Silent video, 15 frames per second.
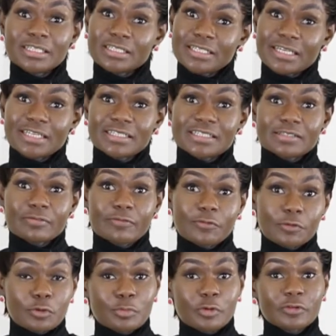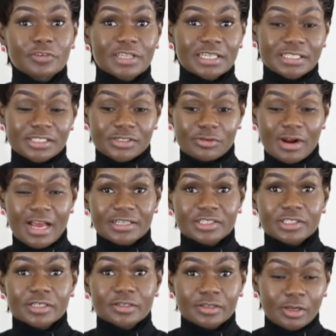indicate some form of
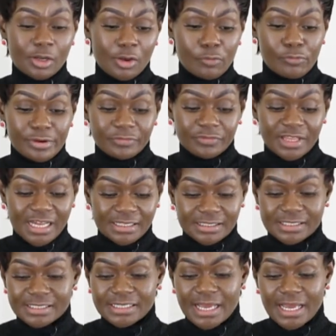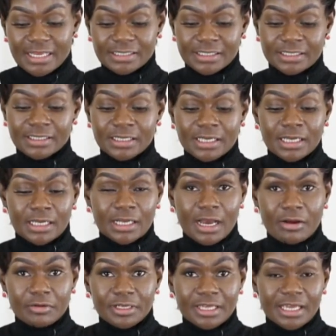interaction. With that said,
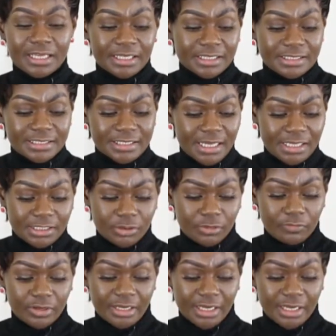our cake is set over